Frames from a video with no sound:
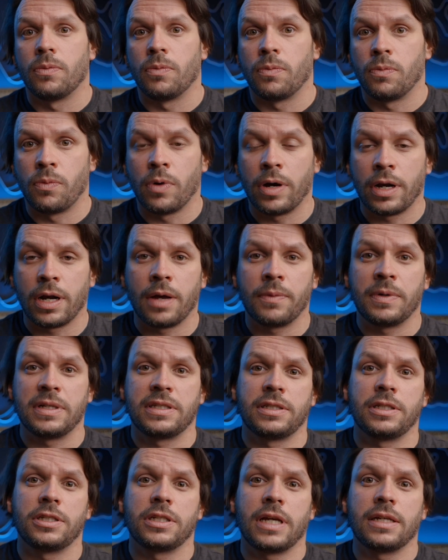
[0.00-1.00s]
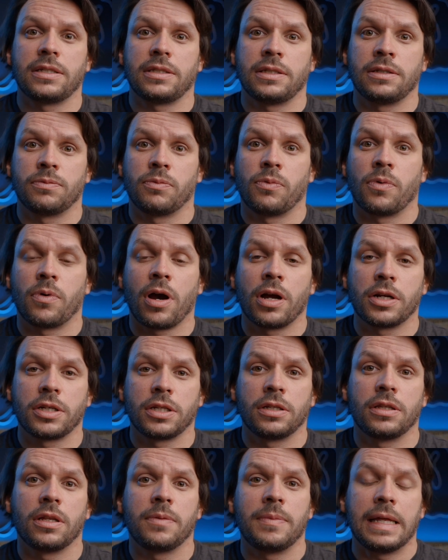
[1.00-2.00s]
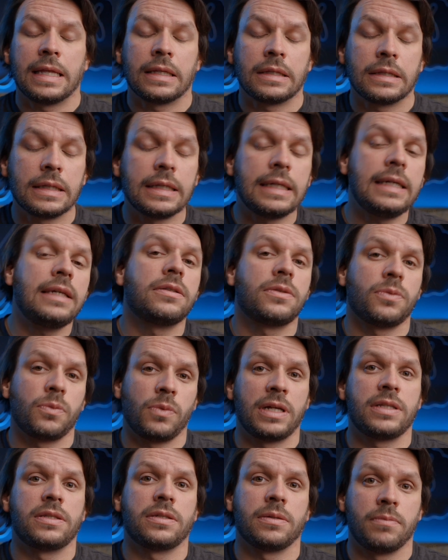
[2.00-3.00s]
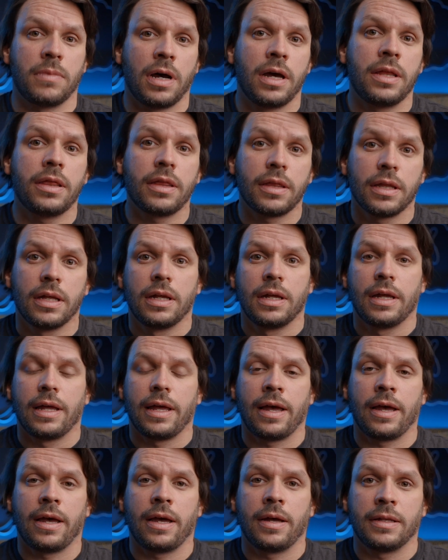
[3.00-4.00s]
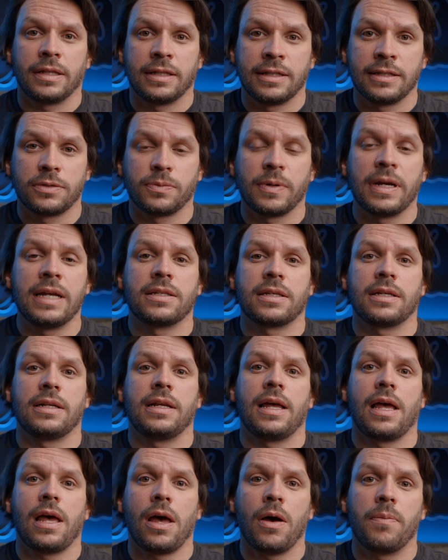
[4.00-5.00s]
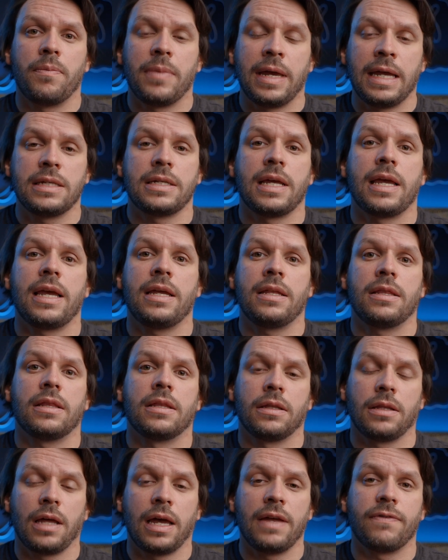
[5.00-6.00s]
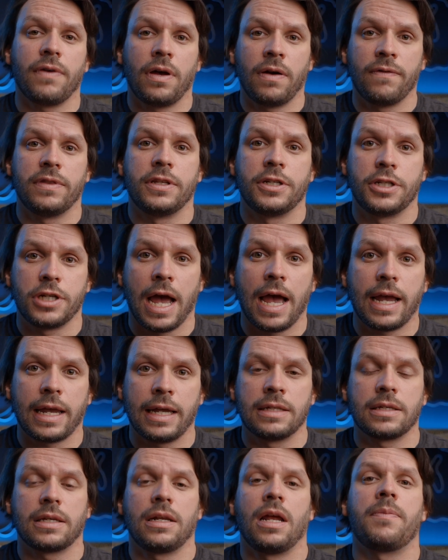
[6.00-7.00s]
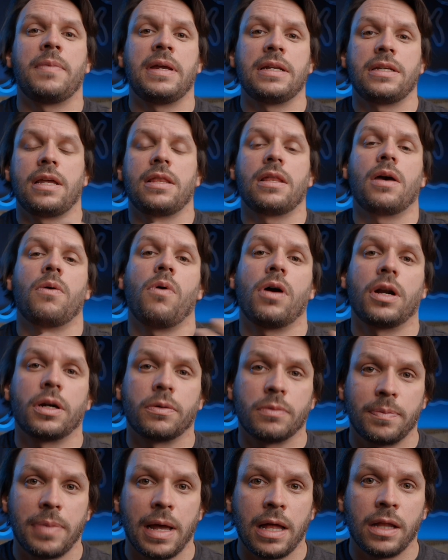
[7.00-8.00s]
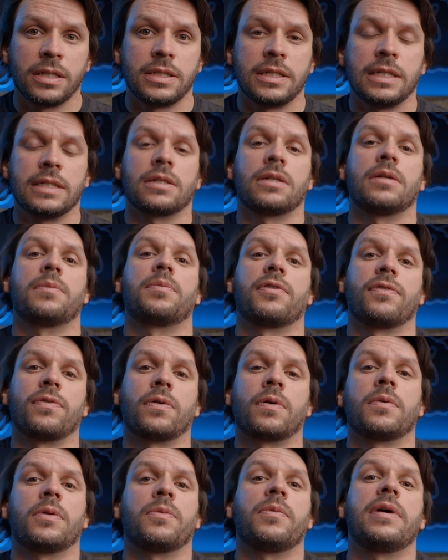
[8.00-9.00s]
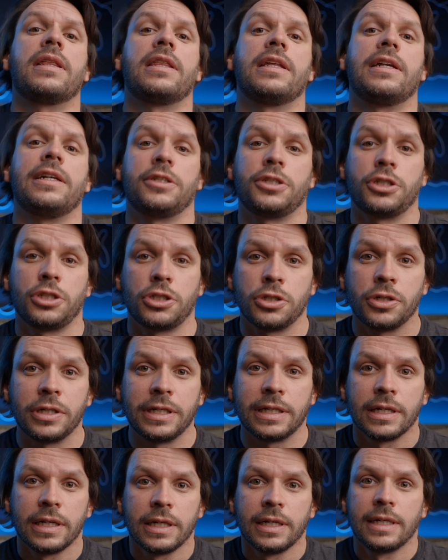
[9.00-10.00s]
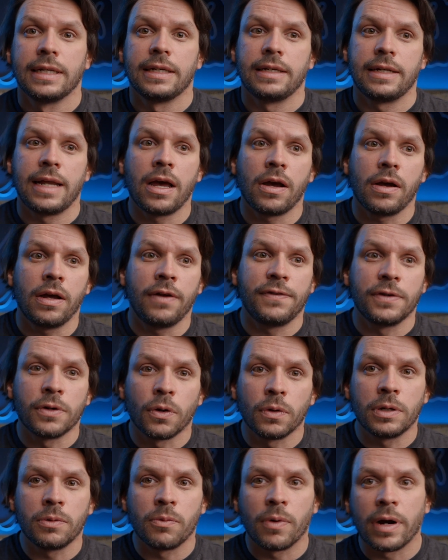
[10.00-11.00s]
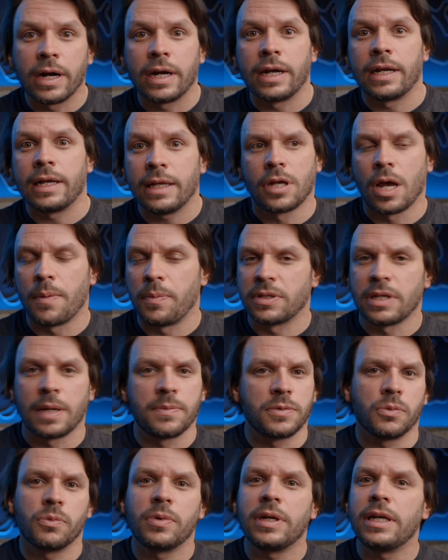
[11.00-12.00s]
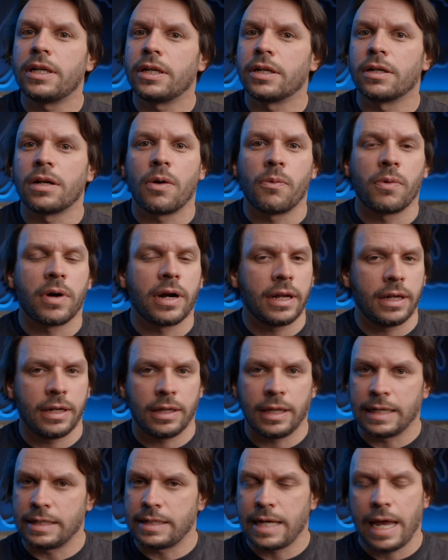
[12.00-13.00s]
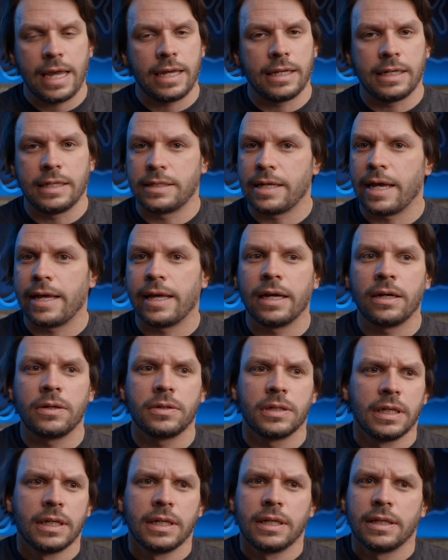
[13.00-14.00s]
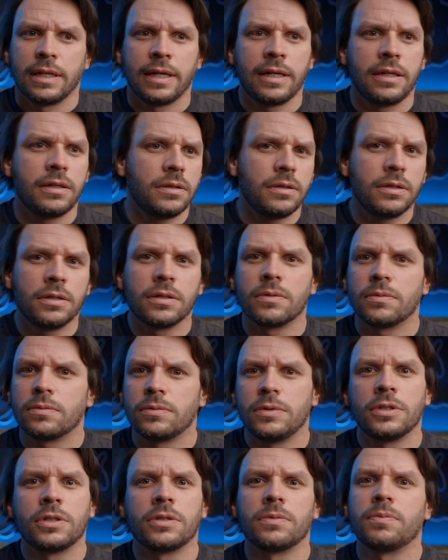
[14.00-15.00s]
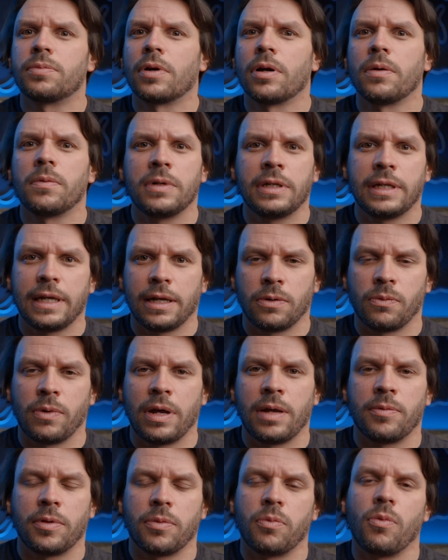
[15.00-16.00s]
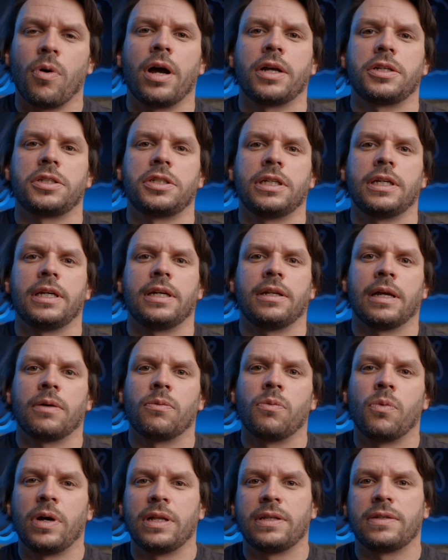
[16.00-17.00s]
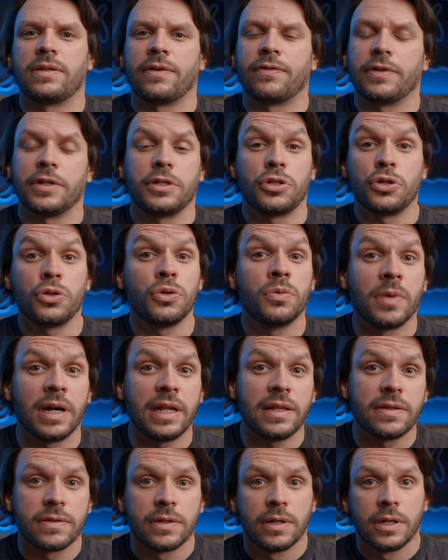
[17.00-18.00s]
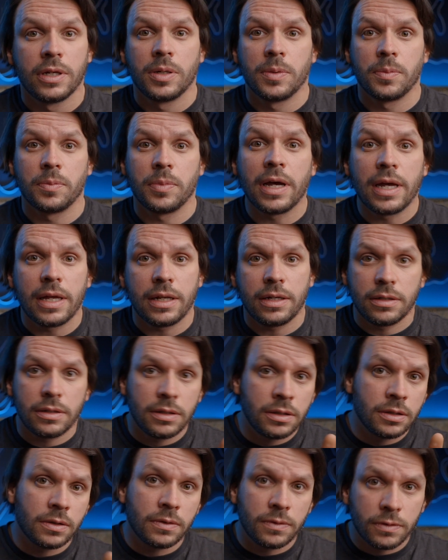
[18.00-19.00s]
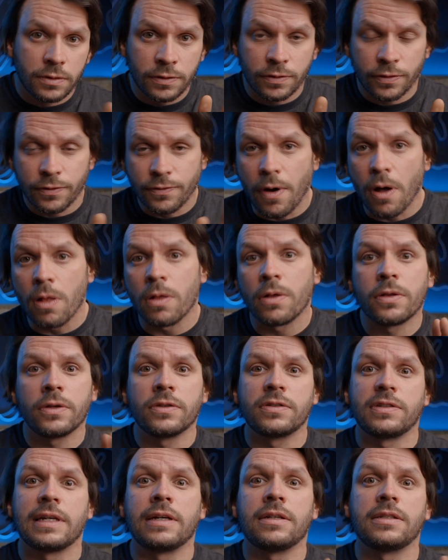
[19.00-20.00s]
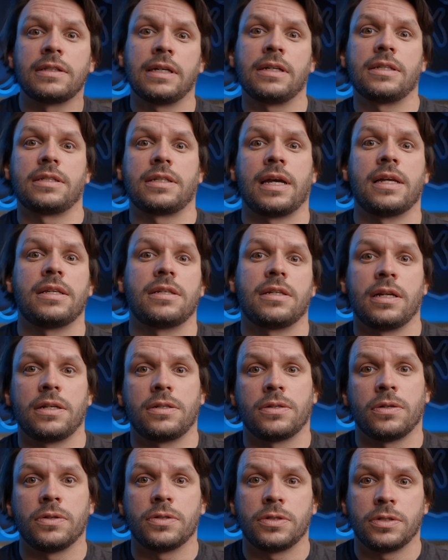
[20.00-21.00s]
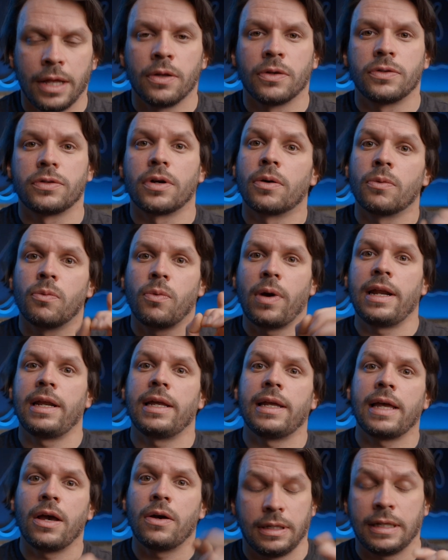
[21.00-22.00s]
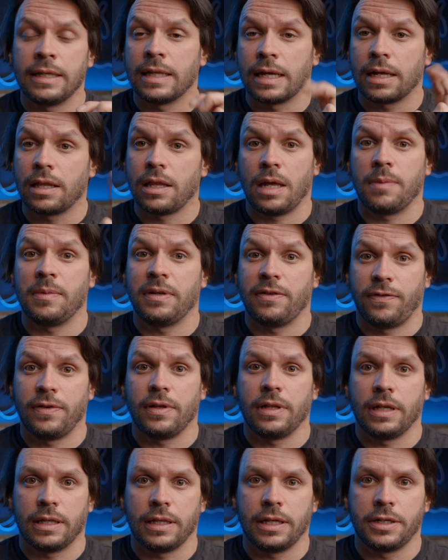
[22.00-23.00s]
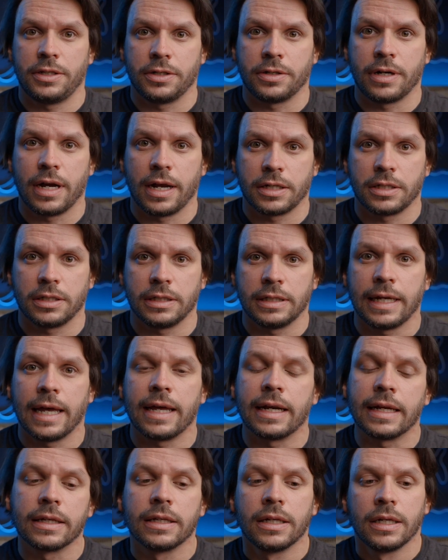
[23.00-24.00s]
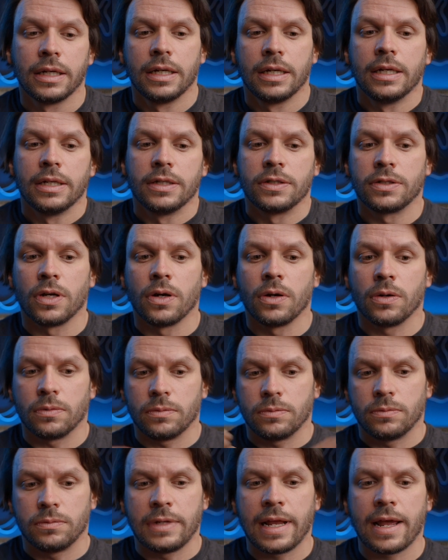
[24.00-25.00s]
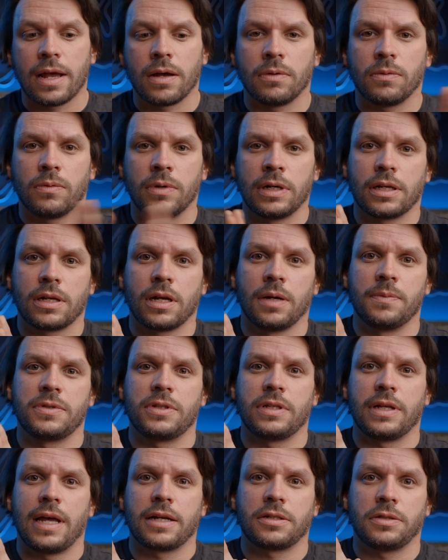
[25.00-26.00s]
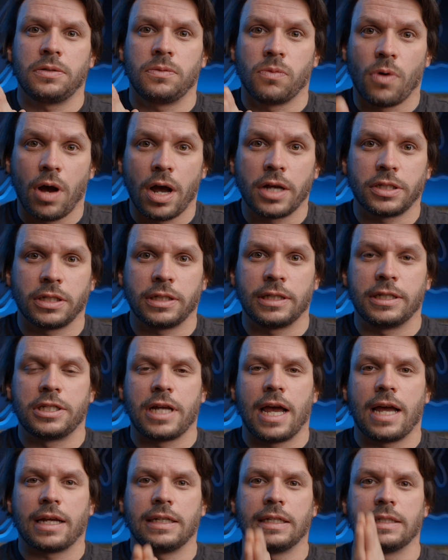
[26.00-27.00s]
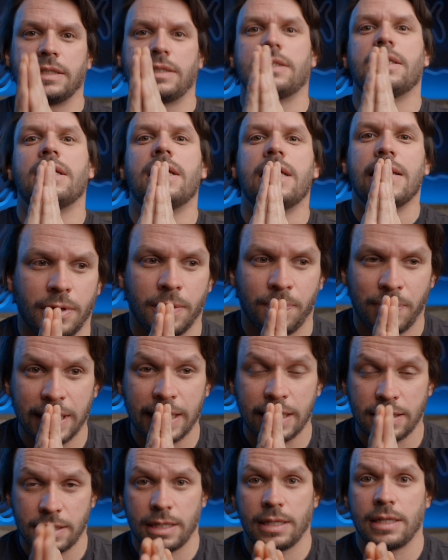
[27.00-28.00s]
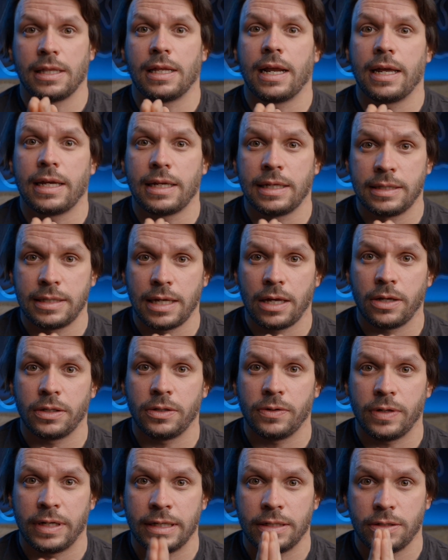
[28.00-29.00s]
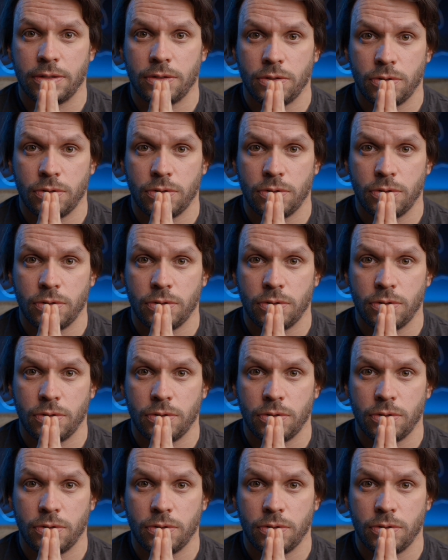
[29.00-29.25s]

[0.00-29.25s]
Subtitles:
what I would suggest is washing them at least once a month. This way, it's going to help maintain the life of the jacket. It's going to help maintain that water repellency. It's going to perform the way that it should. Now, if you're only wearing it a couple times a week, you're not wearing it like day in and day out, then, you could probably get away with washing it like once every 2 months. But, just follow those telltale signs that I told you, and those are wetting out and the clammy feeling that you're actually getting. So now, when it comes to actually washing the jackets, the biggest thing that I can tell you is